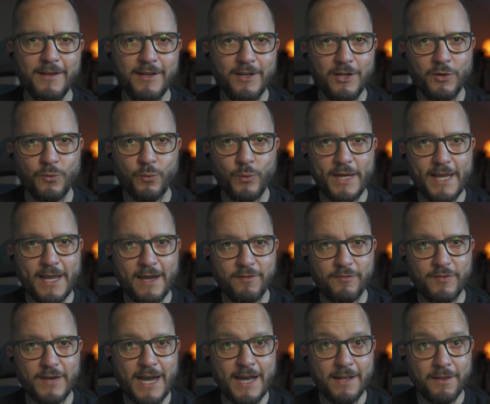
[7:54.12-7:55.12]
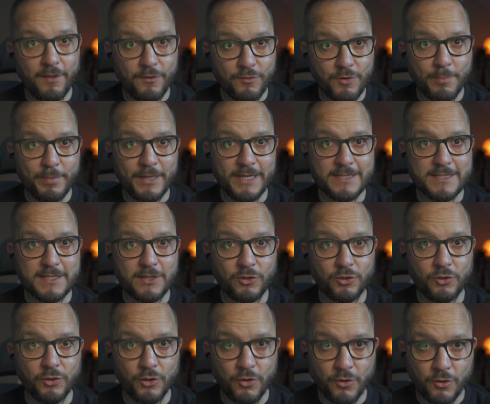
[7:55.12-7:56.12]
We have Anthropic's
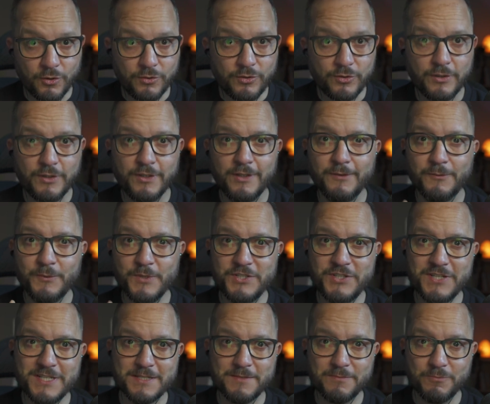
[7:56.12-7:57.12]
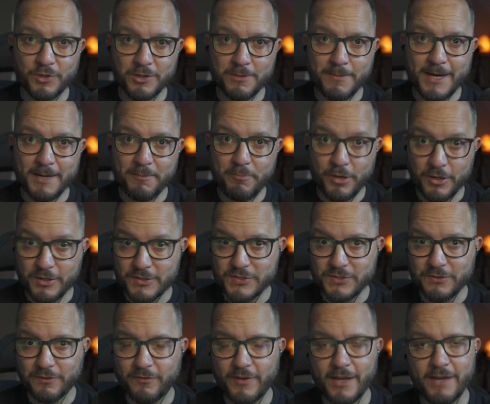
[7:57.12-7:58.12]
Claude, which is one of my personal
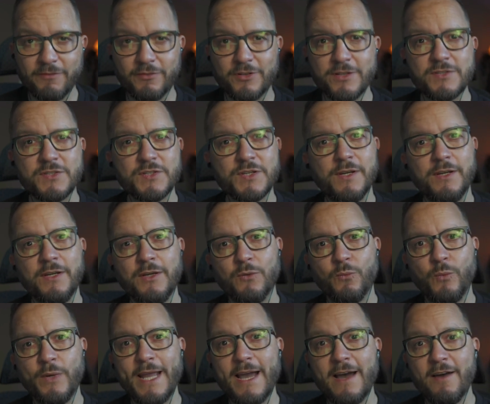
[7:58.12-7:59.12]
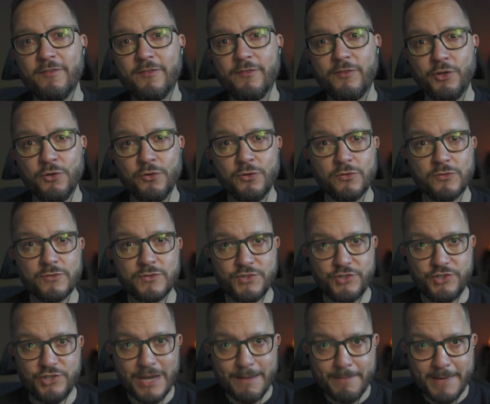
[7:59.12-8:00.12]
favorites. We have Google's
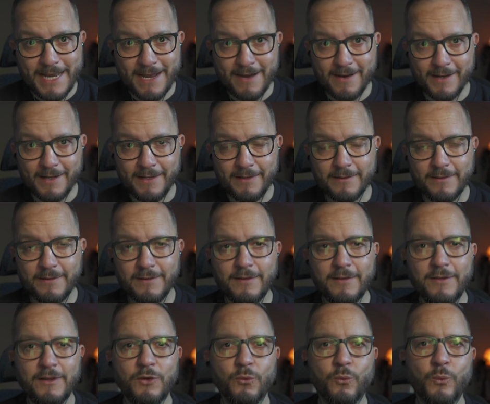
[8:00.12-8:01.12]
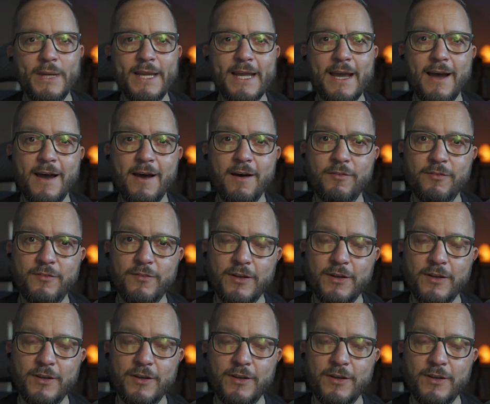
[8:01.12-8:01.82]
Gemini. We have